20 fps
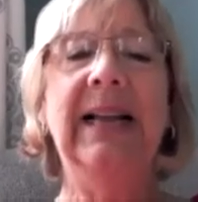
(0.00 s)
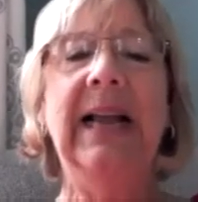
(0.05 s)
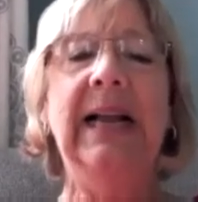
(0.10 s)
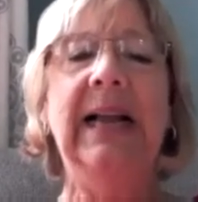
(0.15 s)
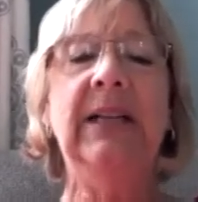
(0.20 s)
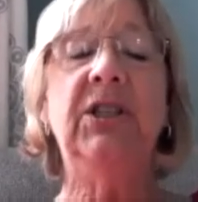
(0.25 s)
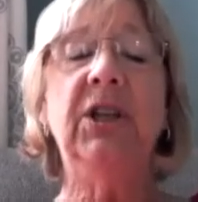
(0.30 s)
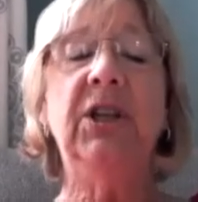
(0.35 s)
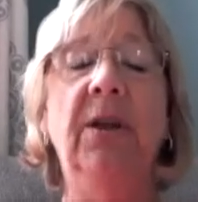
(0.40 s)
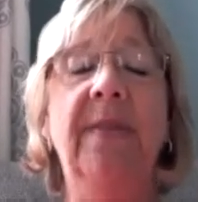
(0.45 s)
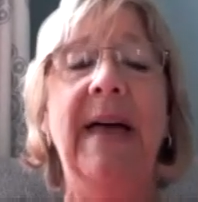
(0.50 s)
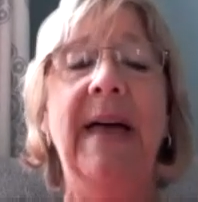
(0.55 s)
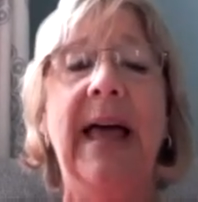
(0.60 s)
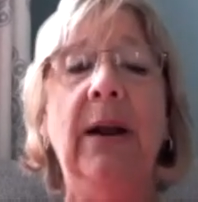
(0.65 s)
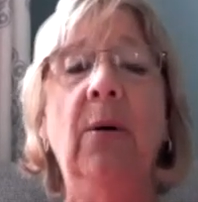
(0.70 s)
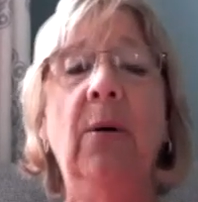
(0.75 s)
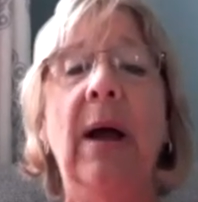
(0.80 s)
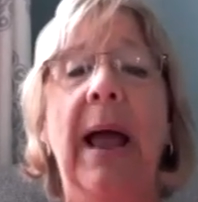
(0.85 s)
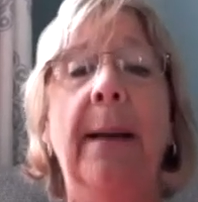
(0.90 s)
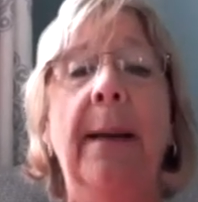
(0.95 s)
And so
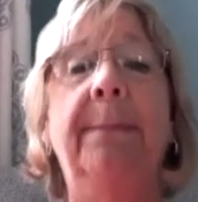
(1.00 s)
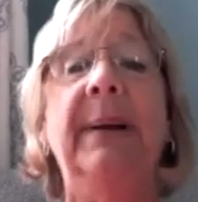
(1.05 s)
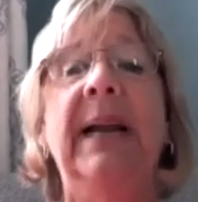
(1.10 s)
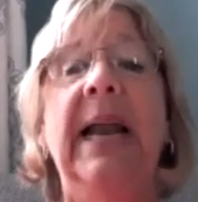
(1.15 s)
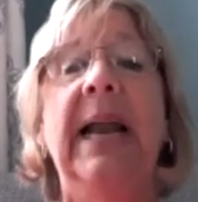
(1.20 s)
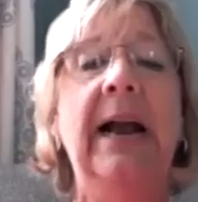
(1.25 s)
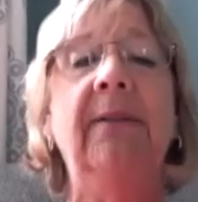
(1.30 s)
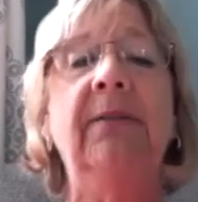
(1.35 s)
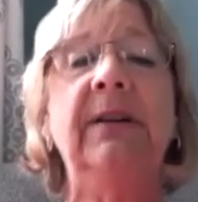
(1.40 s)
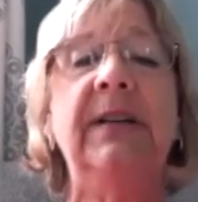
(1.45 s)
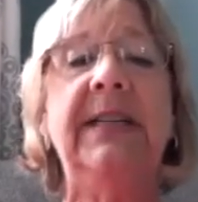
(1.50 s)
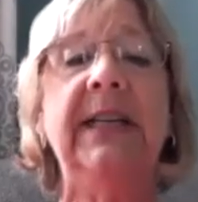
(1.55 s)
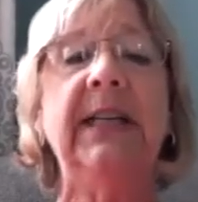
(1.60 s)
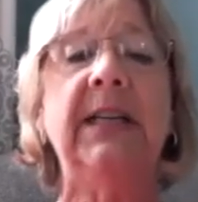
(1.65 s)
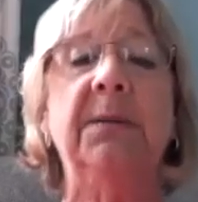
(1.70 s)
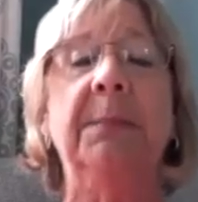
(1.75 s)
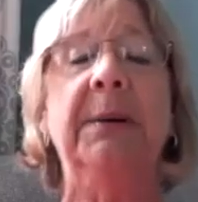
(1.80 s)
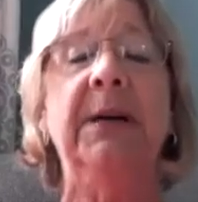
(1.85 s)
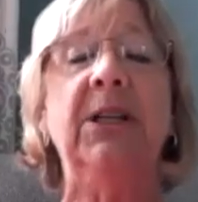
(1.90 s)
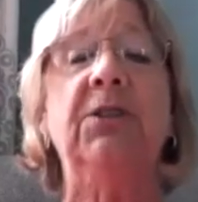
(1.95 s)
that'll happen every
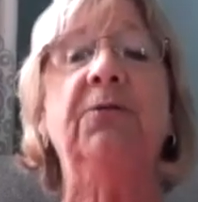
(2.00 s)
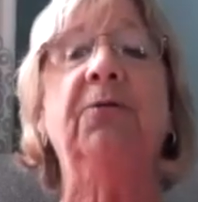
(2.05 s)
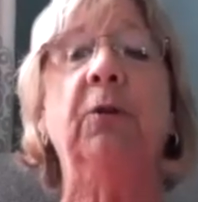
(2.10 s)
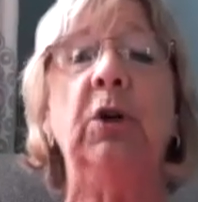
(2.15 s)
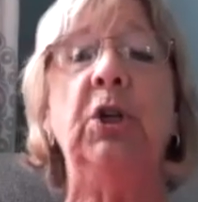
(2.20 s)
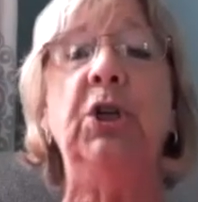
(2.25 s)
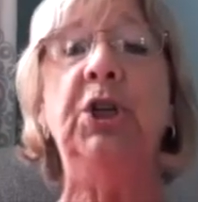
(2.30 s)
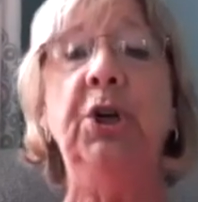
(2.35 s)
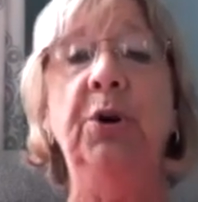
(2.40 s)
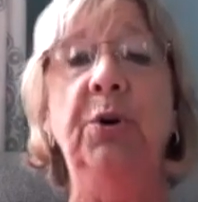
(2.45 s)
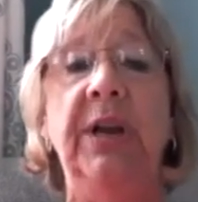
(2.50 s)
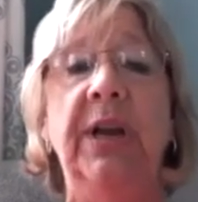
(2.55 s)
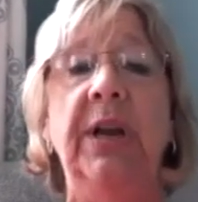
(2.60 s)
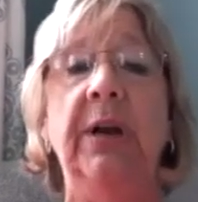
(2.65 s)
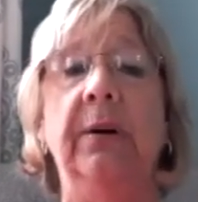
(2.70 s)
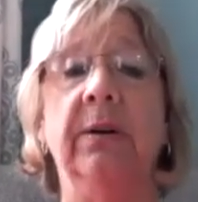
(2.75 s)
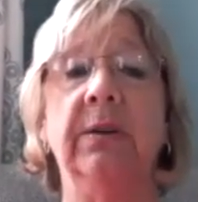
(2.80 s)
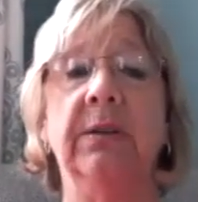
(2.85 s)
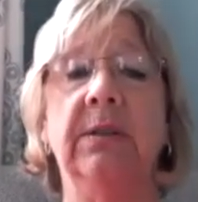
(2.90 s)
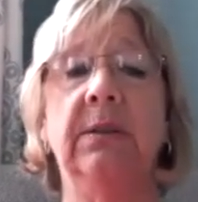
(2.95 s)
6 months for 2
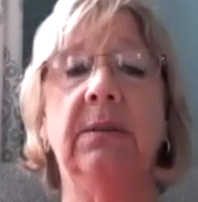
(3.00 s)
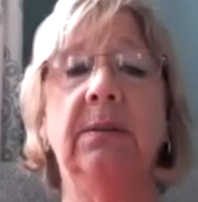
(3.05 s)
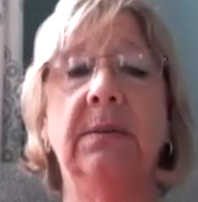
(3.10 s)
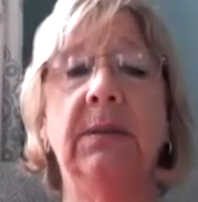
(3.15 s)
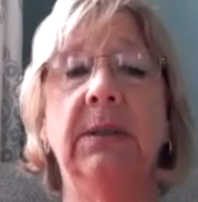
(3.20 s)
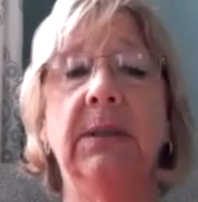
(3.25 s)
years.